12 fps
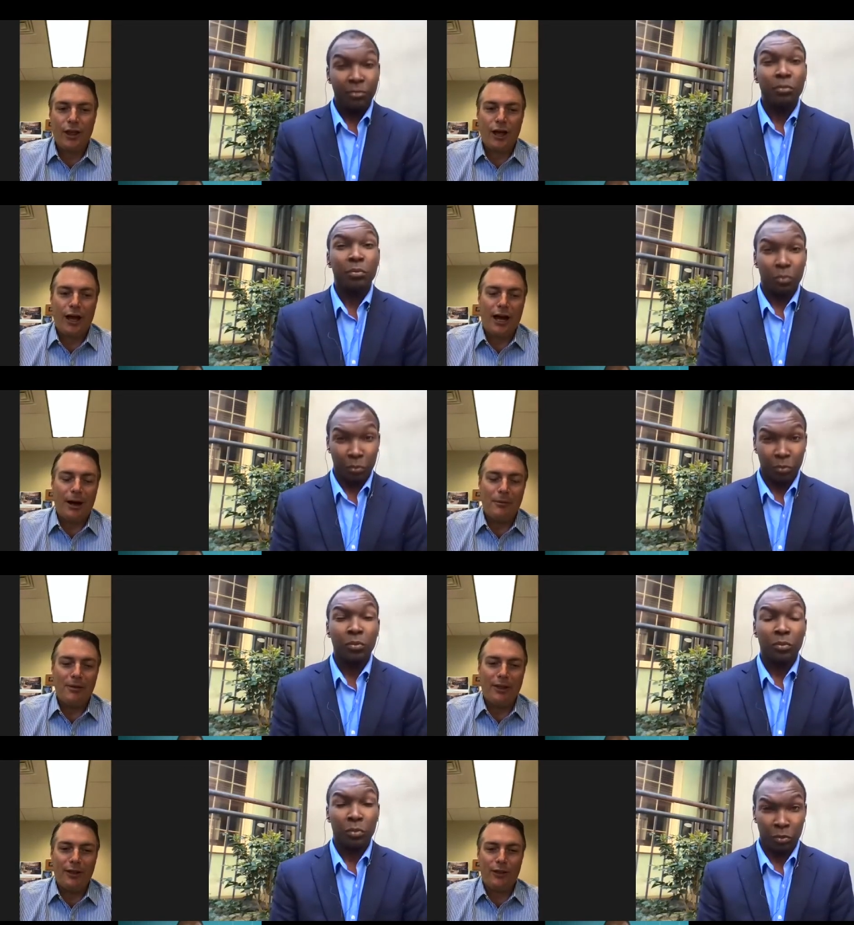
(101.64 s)
Speaker 1: um,
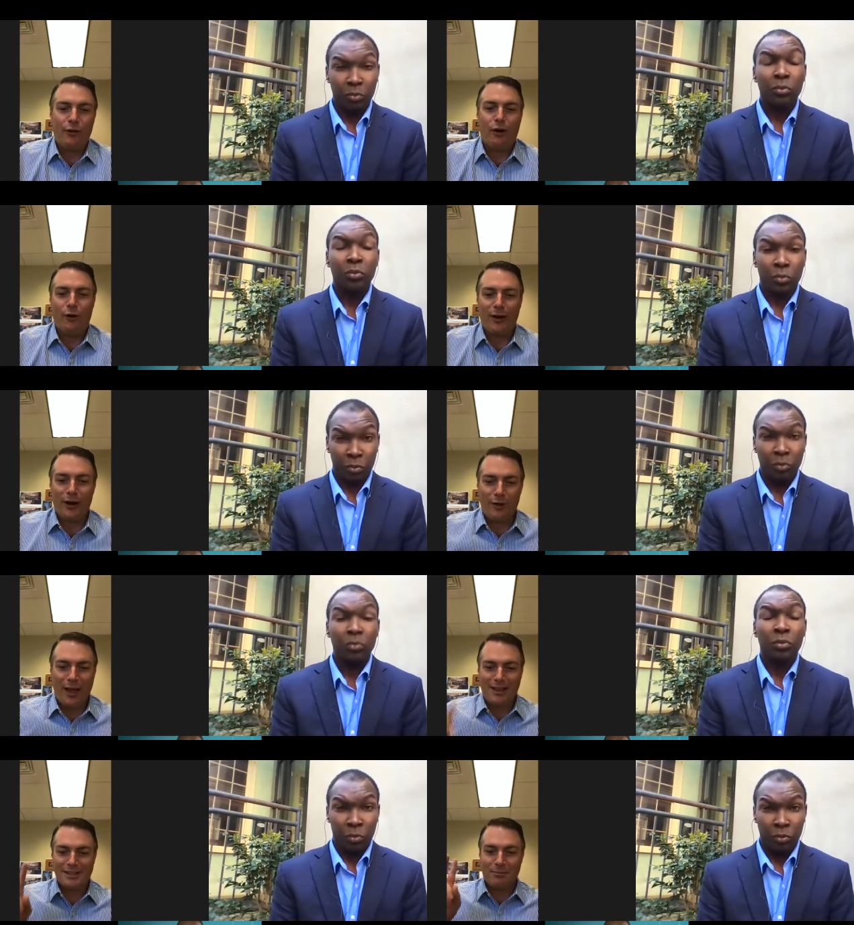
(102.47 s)
and you all hear
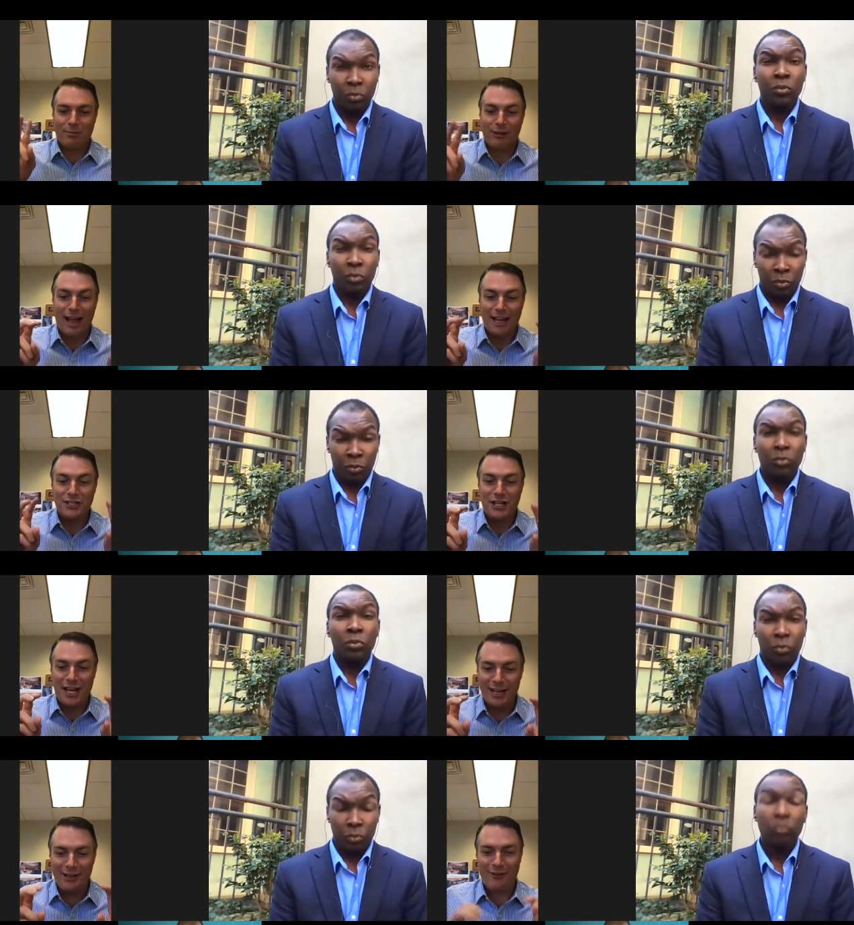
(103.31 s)
that supply
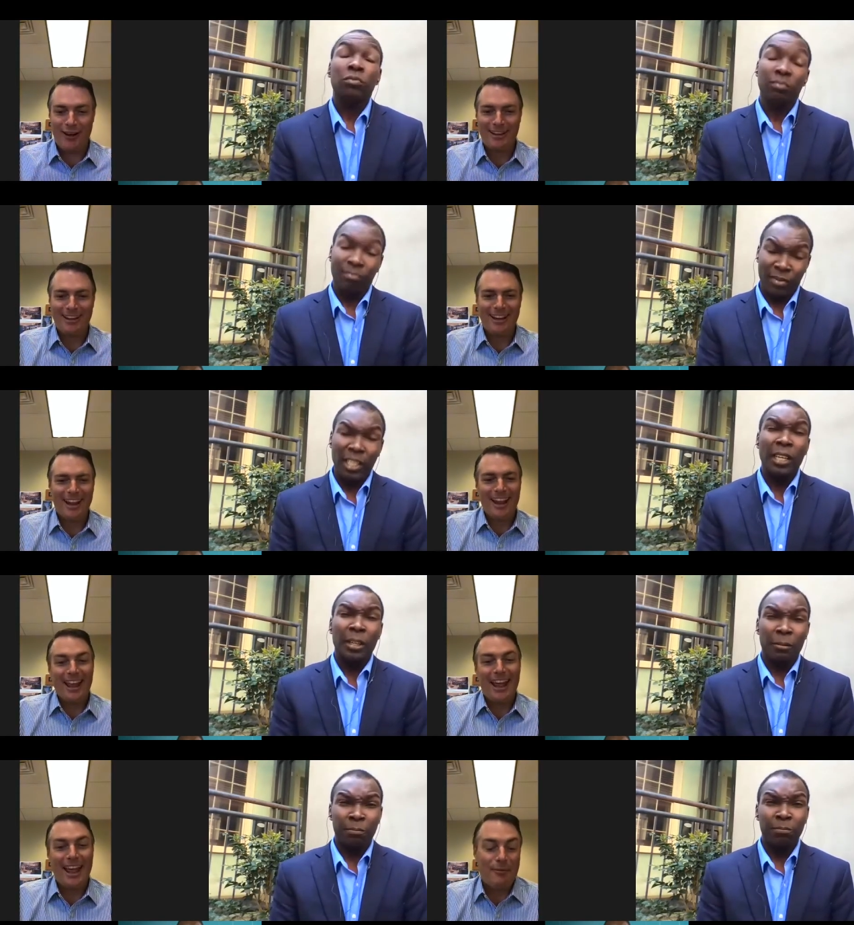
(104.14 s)
chain, right?
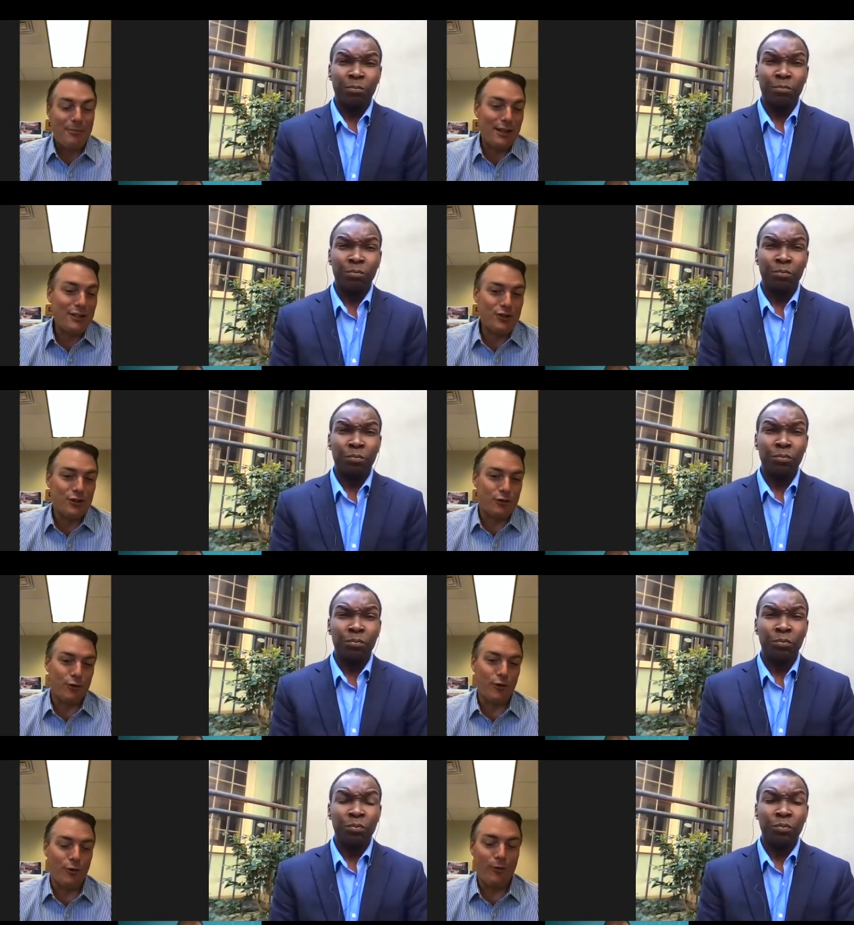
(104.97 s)
And, but it's
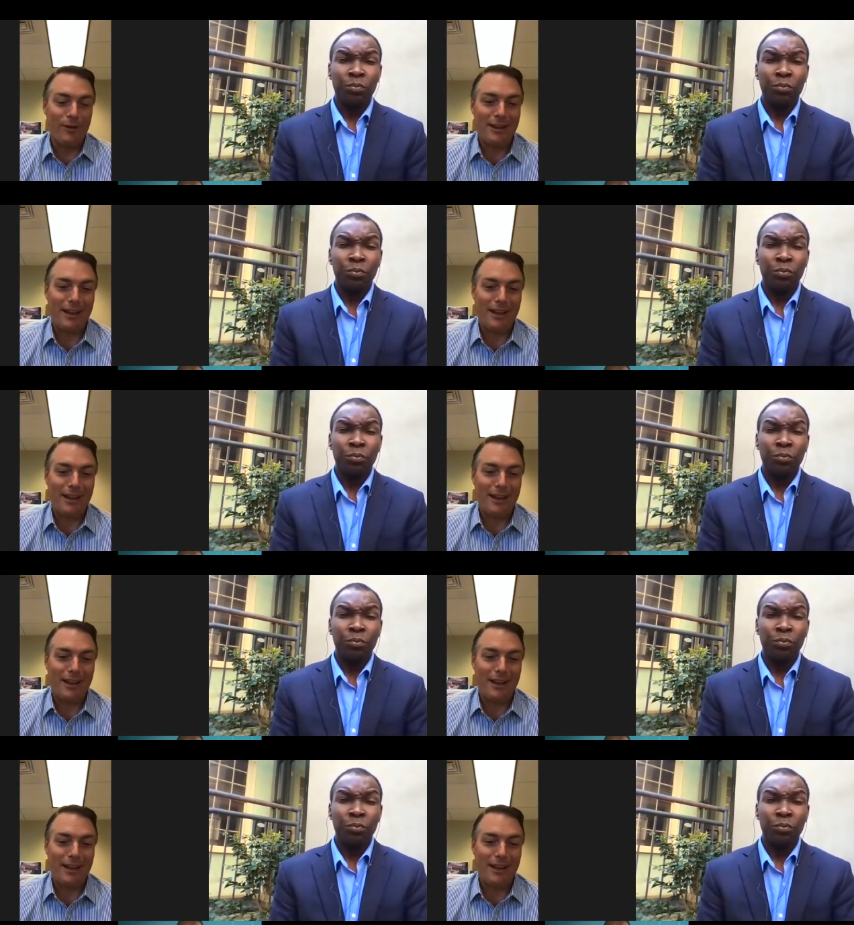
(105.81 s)
true.